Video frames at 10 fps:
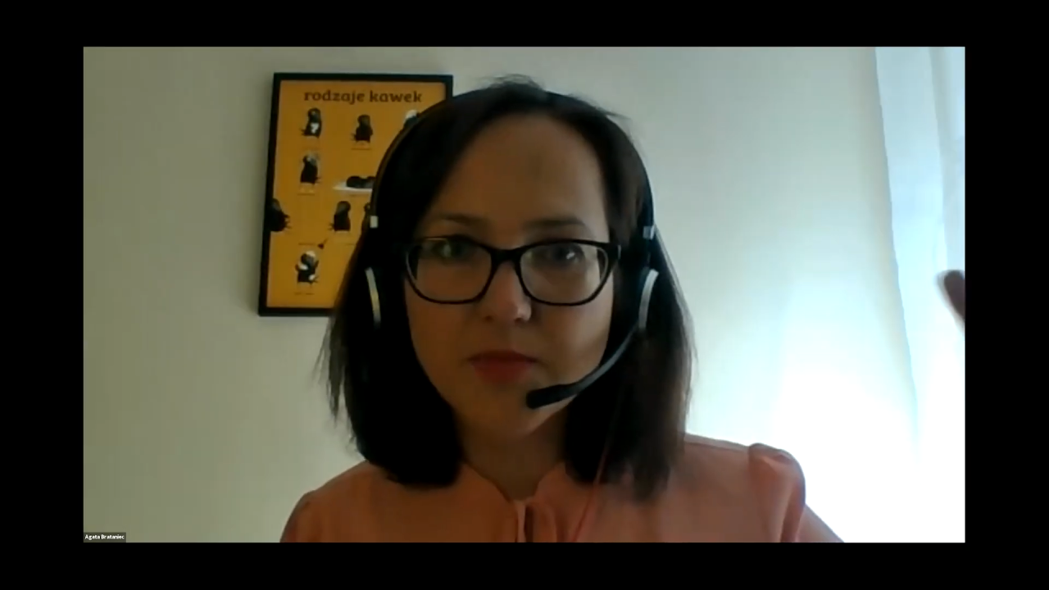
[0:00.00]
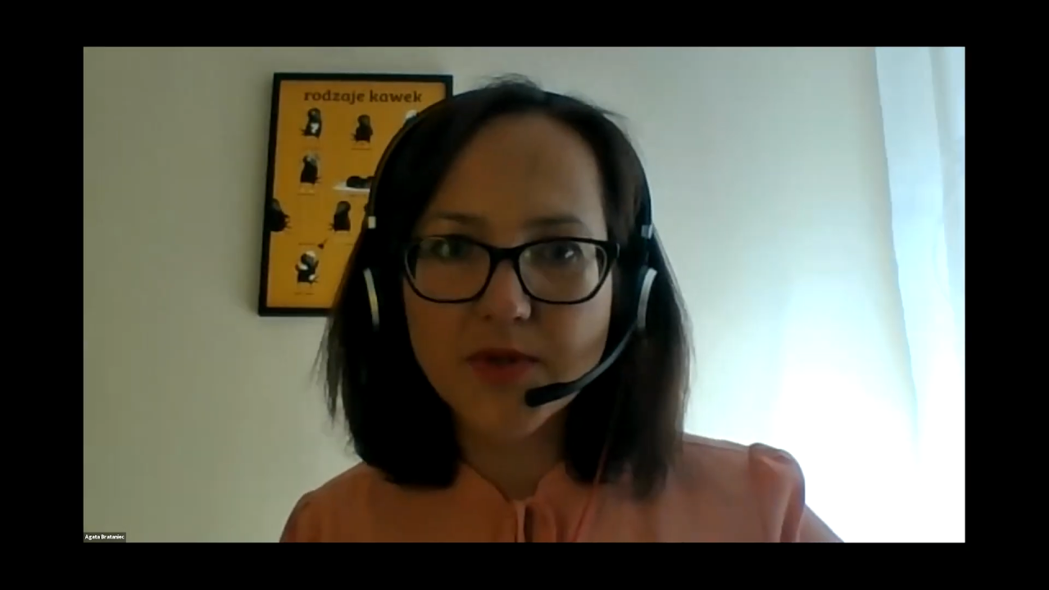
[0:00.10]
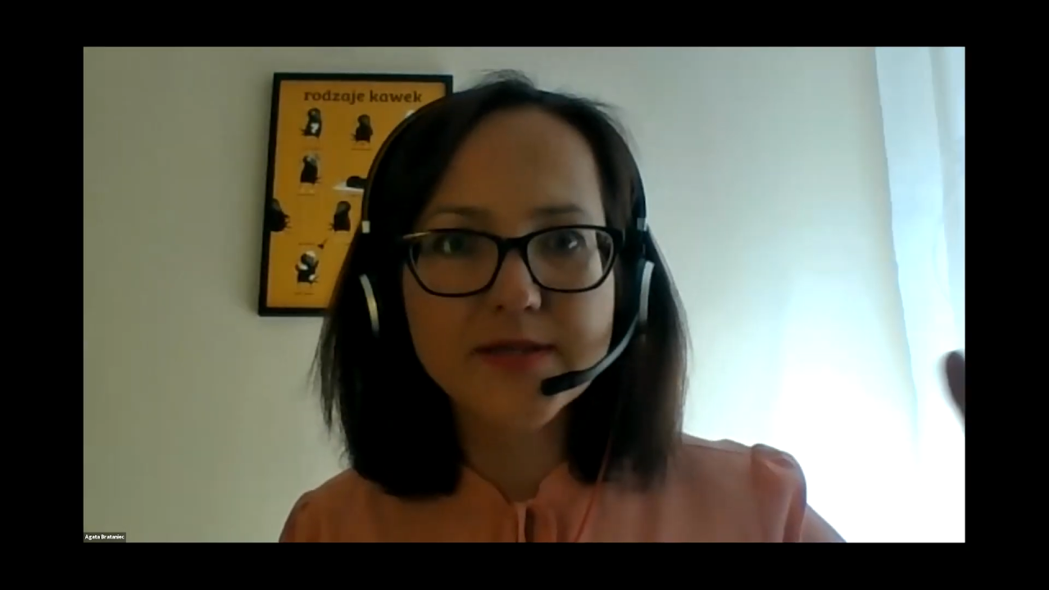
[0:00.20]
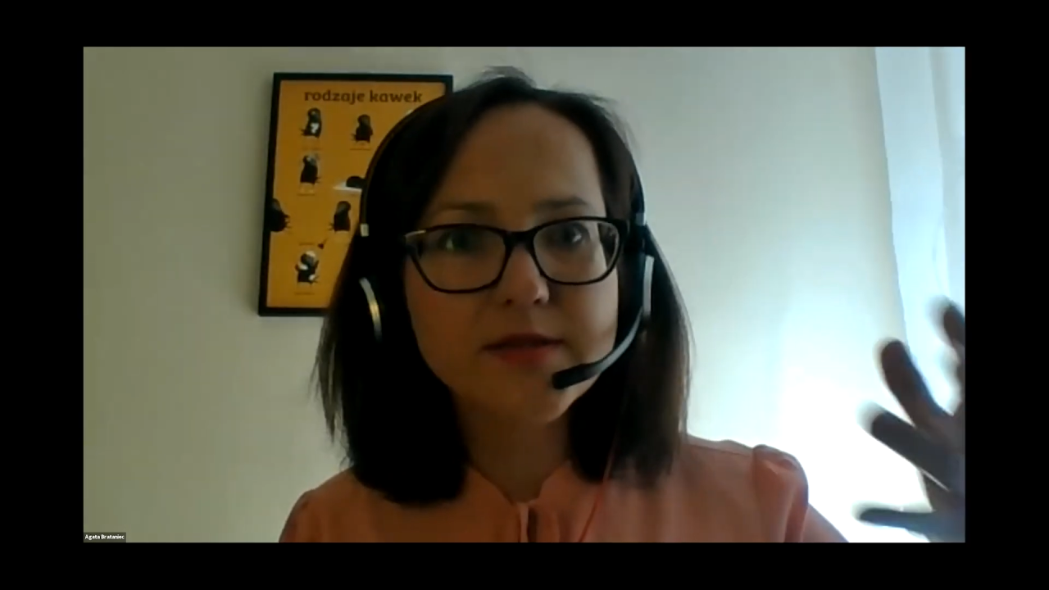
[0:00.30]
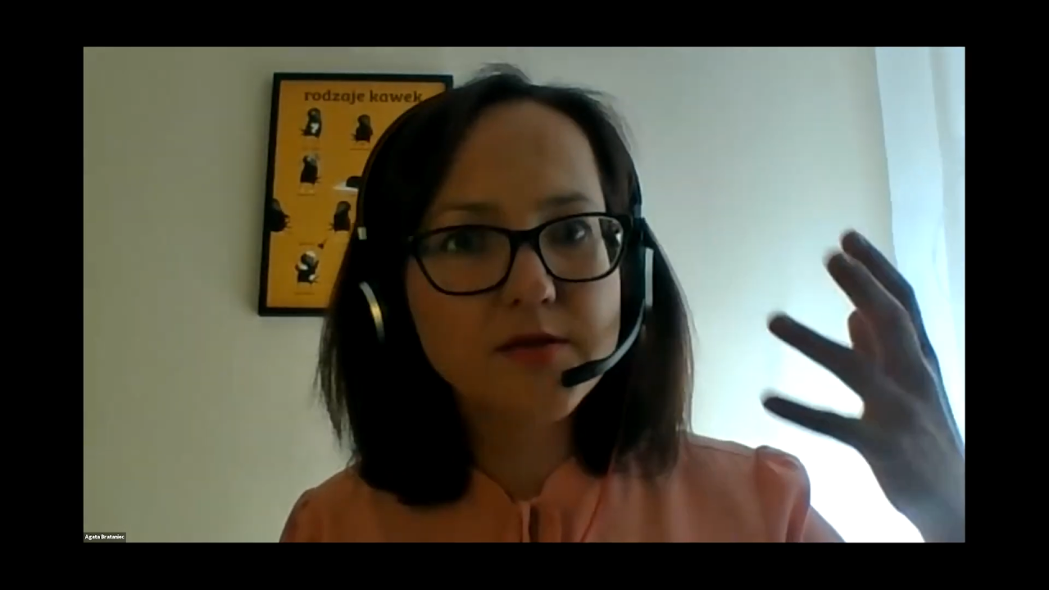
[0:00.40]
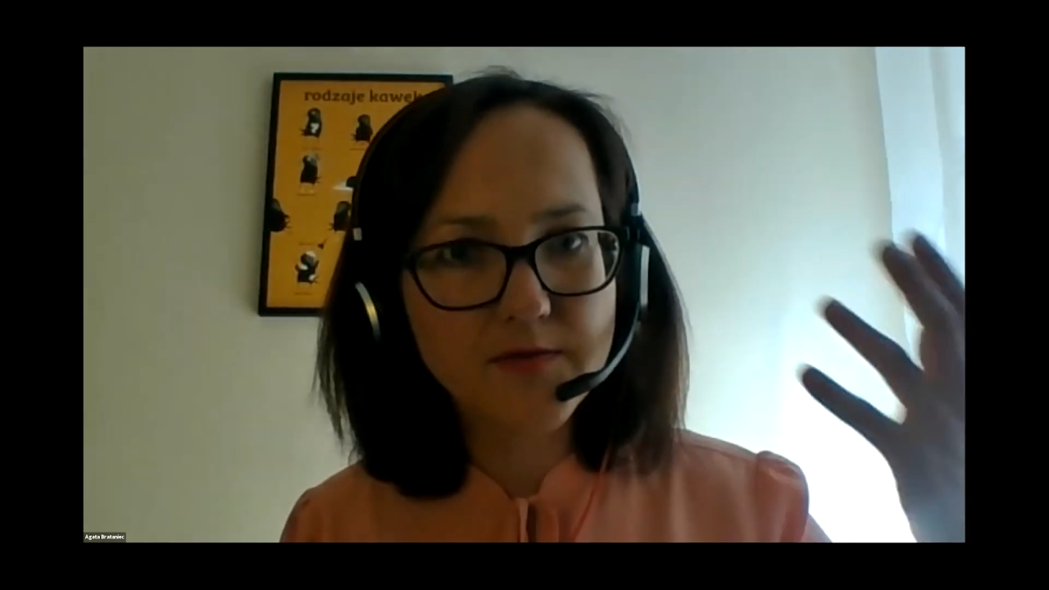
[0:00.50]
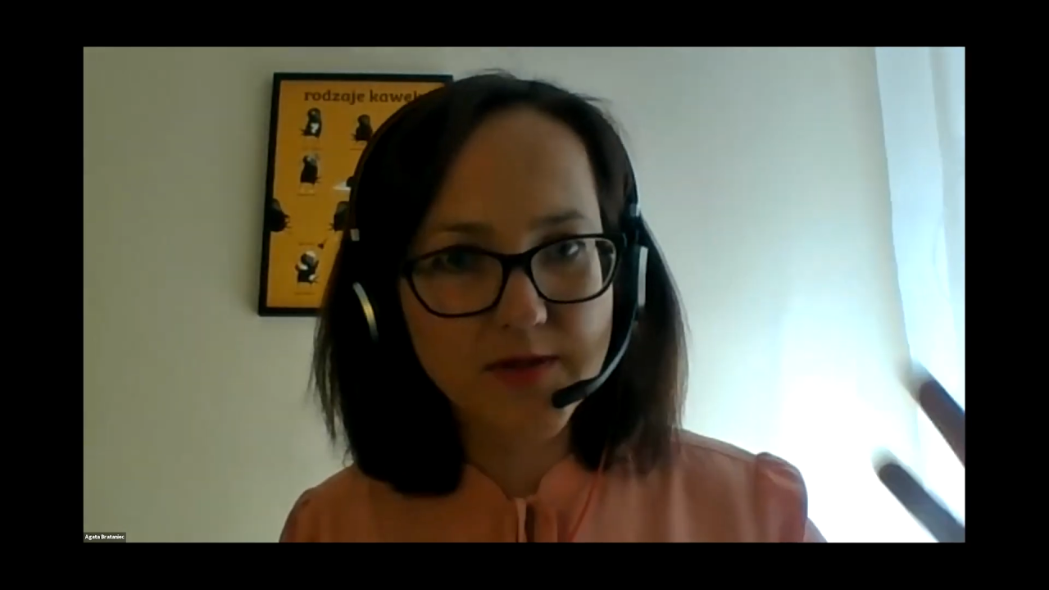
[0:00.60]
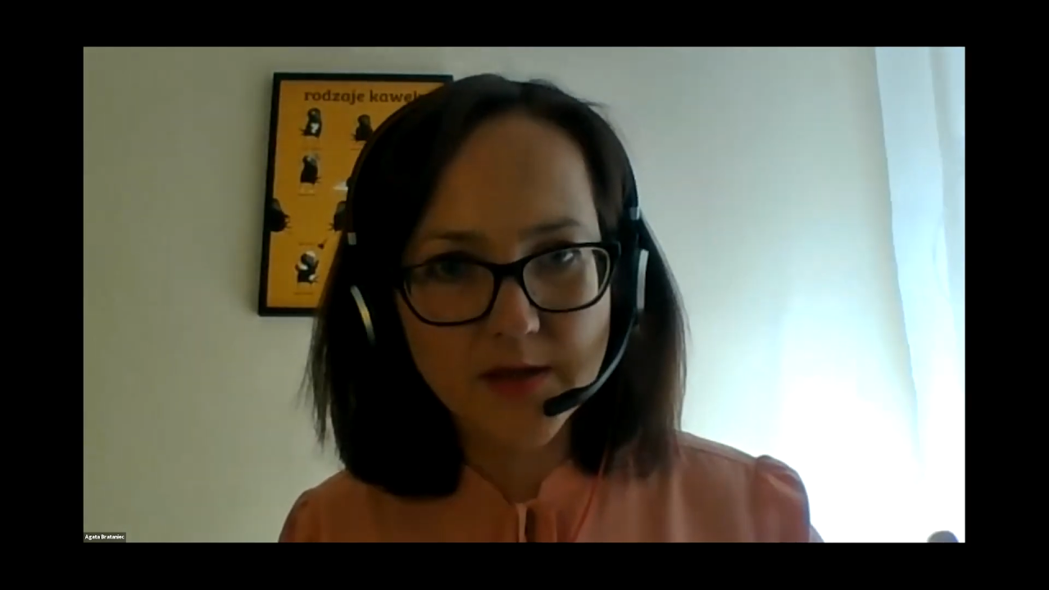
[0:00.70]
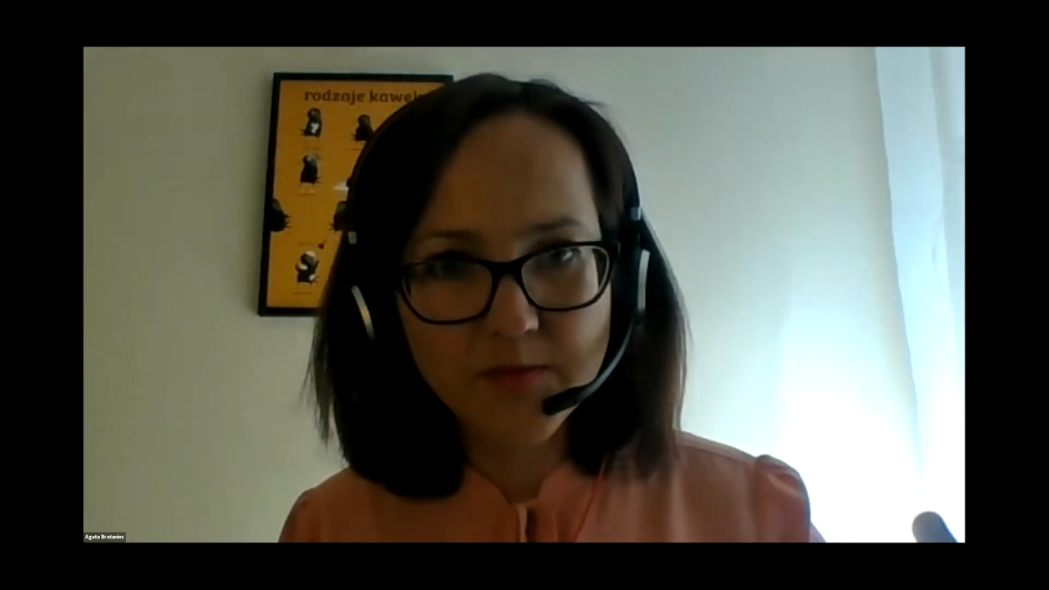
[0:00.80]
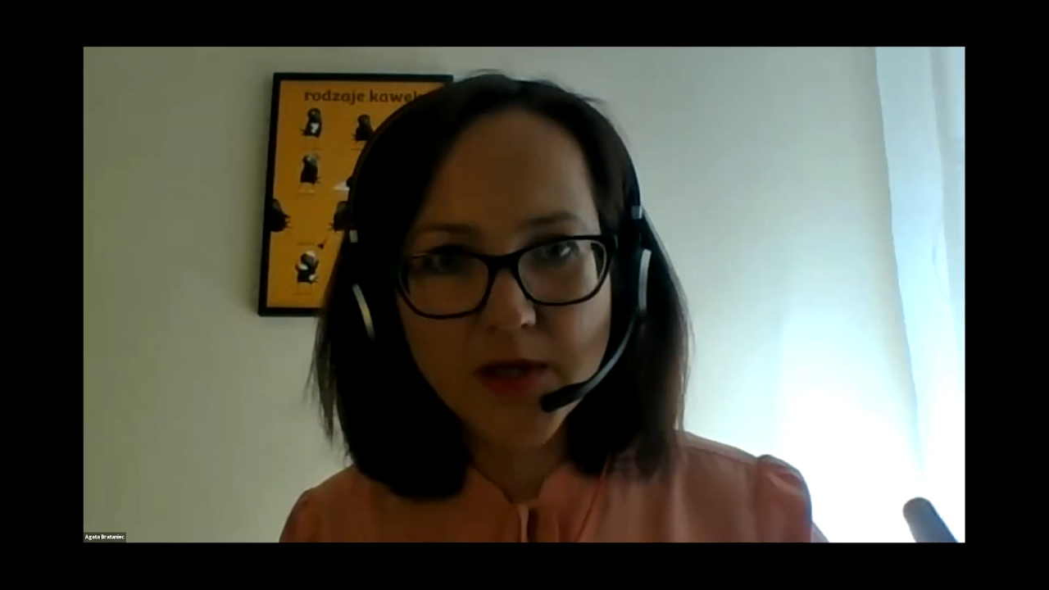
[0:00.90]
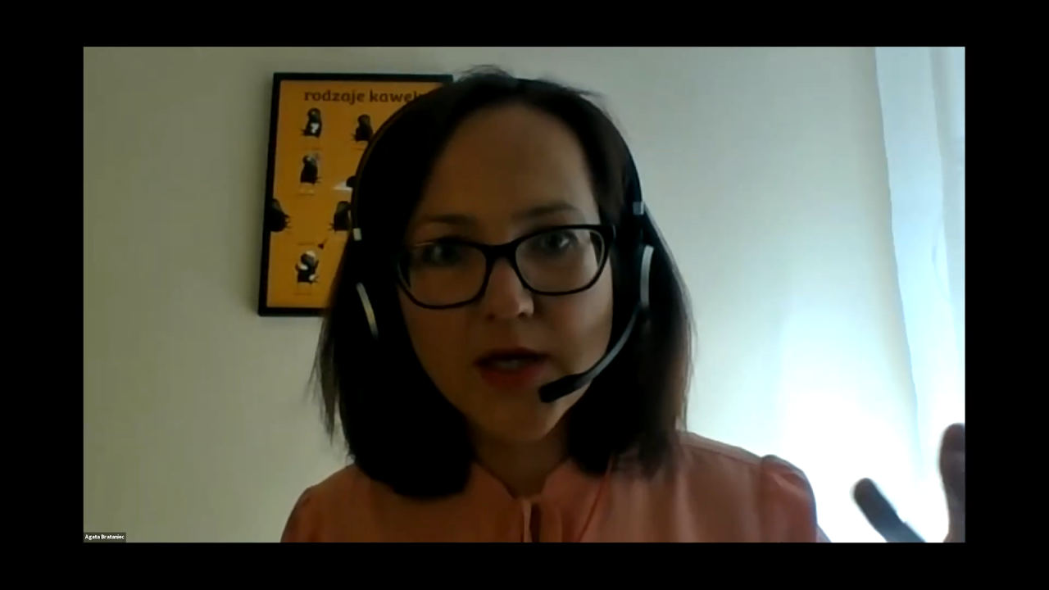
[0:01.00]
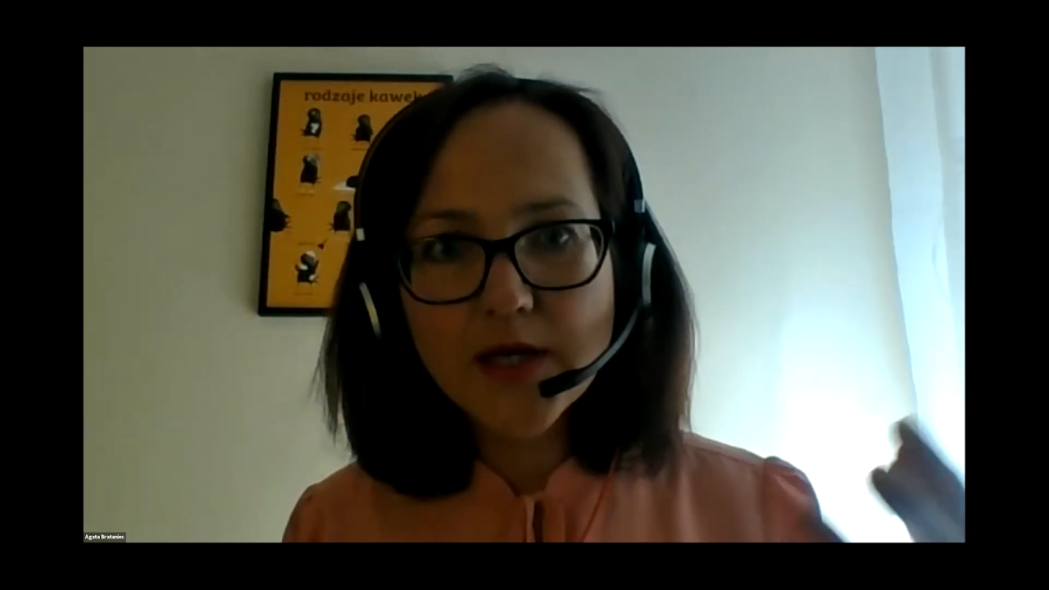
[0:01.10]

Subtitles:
plenty of them.